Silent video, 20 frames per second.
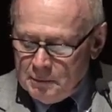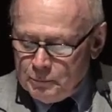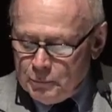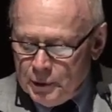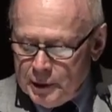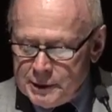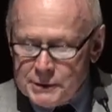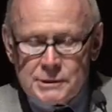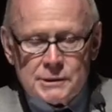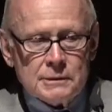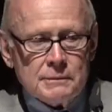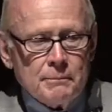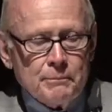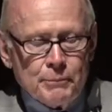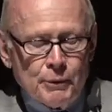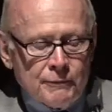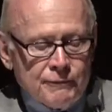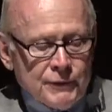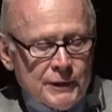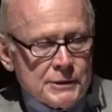
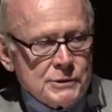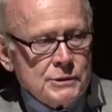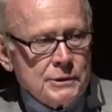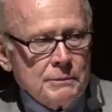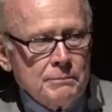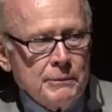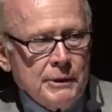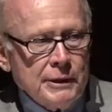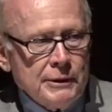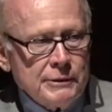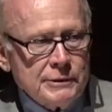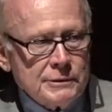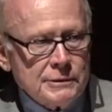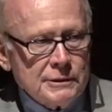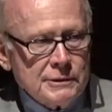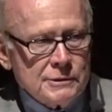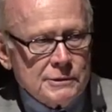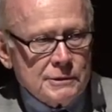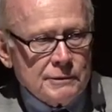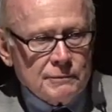Professor
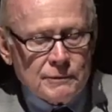Emeritus